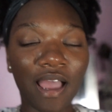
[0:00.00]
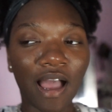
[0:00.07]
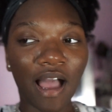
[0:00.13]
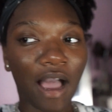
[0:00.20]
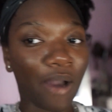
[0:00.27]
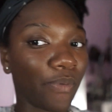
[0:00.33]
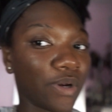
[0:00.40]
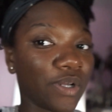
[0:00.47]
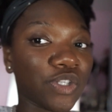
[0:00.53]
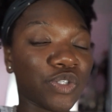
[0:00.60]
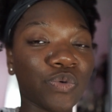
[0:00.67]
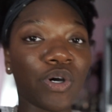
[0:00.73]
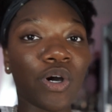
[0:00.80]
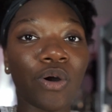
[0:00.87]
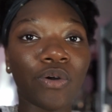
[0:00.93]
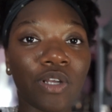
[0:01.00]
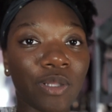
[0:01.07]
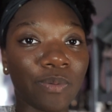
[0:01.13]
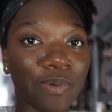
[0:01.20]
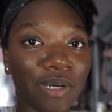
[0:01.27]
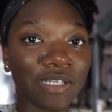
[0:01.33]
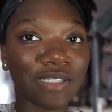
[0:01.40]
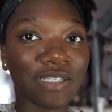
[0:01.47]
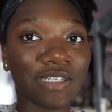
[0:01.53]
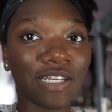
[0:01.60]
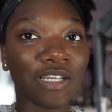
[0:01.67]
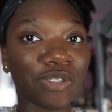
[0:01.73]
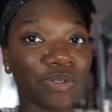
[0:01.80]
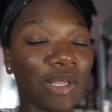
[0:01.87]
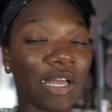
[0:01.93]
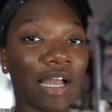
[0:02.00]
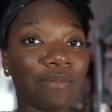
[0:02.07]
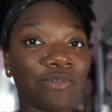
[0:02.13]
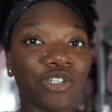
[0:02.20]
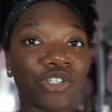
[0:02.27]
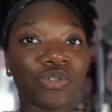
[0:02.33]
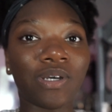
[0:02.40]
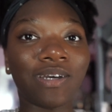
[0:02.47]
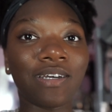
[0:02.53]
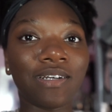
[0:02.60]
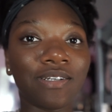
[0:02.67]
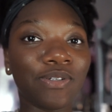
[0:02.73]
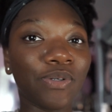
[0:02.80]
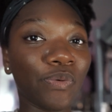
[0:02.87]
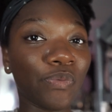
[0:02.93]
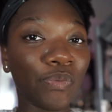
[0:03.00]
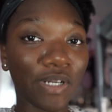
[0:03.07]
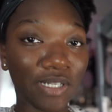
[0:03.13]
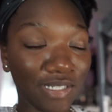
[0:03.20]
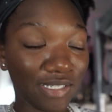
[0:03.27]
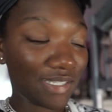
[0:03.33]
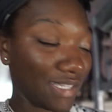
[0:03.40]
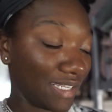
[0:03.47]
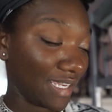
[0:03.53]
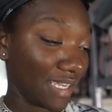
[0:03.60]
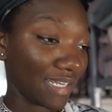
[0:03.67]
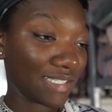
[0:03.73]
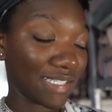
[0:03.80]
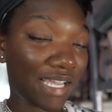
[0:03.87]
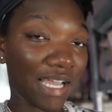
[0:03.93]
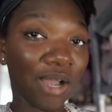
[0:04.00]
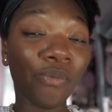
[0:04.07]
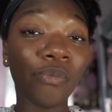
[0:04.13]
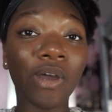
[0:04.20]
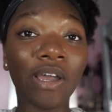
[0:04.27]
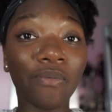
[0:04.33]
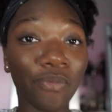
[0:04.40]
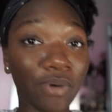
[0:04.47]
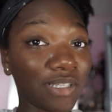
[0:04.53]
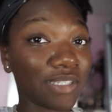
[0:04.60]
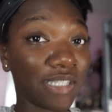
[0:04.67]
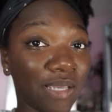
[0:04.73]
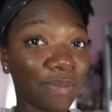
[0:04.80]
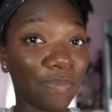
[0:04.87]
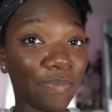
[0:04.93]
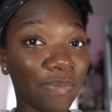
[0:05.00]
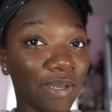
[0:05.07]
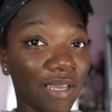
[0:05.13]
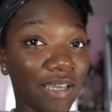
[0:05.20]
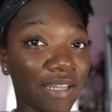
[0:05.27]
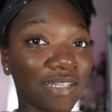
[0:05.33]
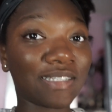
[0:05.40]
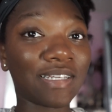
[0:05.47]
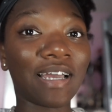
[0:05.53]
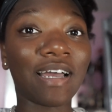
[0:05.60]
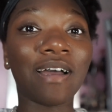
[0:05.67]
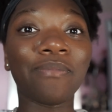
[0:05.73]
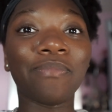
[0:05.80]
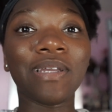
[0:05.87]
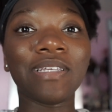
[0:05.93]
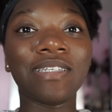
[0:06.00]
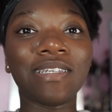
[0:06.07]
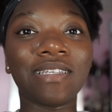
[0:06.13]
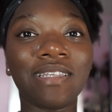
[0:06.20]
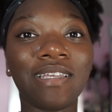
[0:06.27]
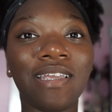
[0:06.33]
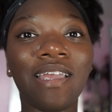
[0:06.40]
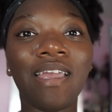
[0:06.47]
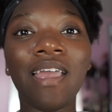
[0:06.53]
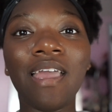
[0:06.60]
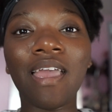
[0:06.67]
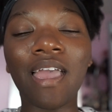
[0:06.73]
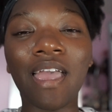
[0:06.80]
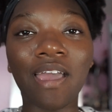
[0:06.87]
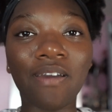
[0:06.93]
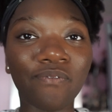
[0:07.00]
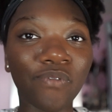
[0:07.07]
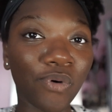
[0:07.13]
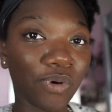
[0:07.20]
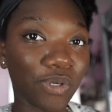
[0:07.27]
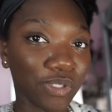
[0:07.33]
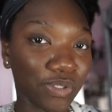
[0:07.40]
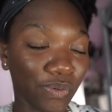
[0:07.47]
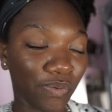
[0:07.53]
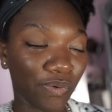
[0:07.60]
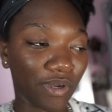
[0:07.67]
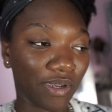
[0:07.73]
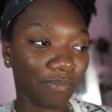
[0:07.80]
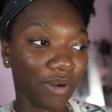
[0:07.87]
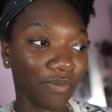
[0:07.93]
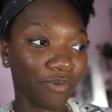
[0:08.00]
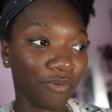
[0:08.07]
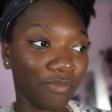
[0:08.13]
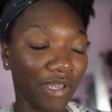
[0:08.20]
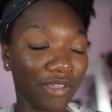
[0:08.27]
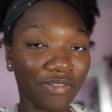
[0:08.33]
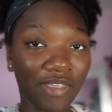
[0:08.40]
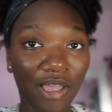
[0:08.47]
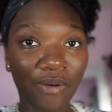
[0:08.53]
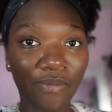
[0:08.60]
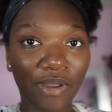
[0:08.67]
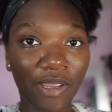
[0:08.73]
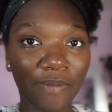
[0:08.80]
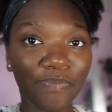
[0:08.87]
I went on to a whole nother project today, so like I'm just trying to do one thing at a time, one step at a time basically, and focus on my room like that way.